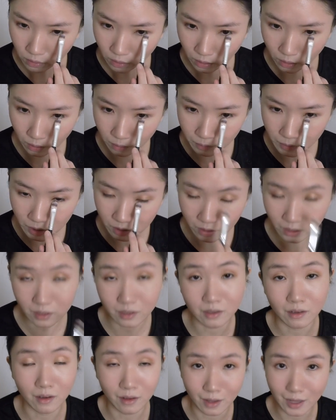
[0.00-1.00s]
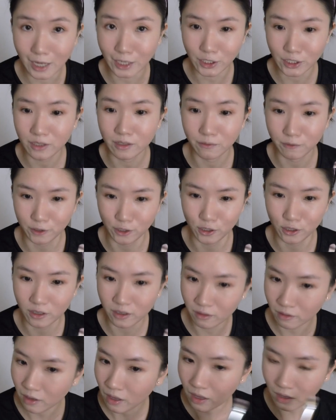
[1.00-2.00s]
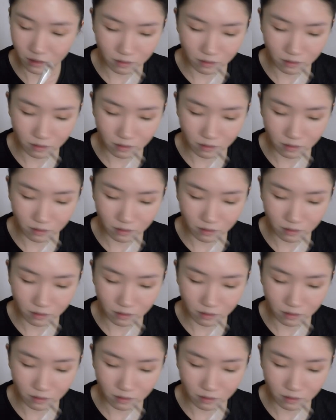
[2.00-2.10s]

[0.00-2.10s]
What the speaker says: I mean, there's lashes for sure.